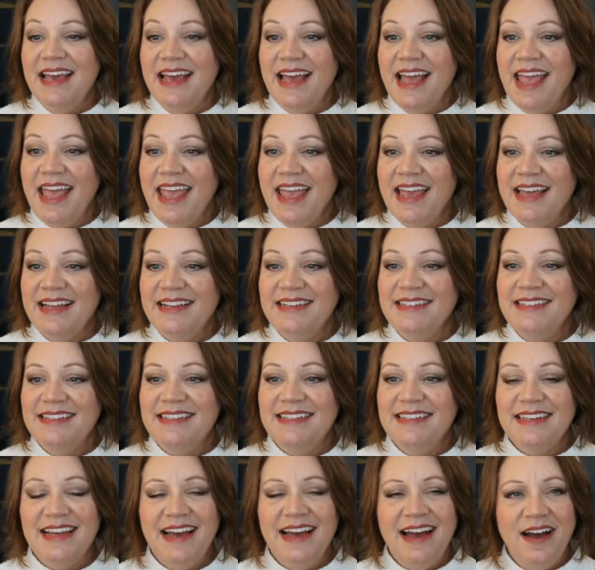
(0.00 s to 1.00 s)
And
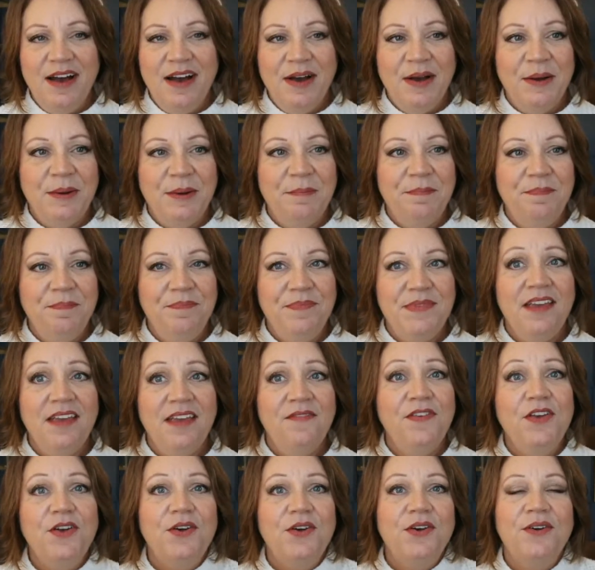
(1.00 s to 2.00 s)
if
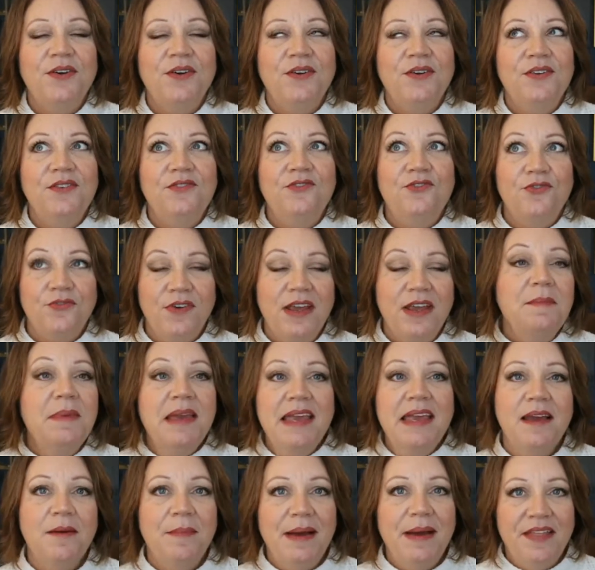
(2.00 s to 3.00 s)
you're
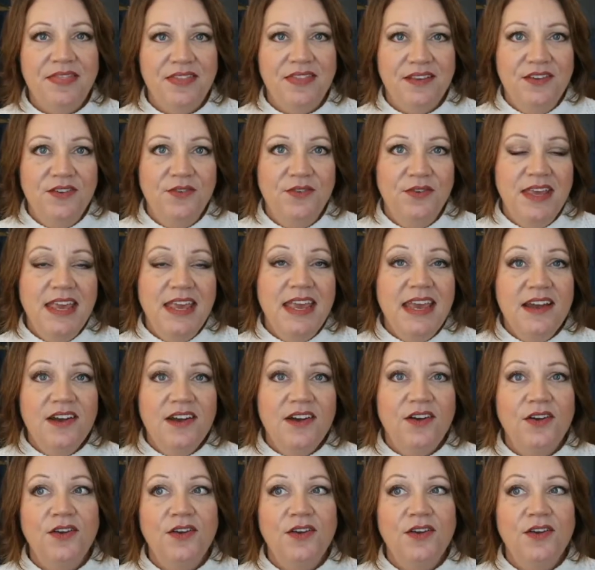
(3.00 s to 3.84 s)
dreaming about the new year,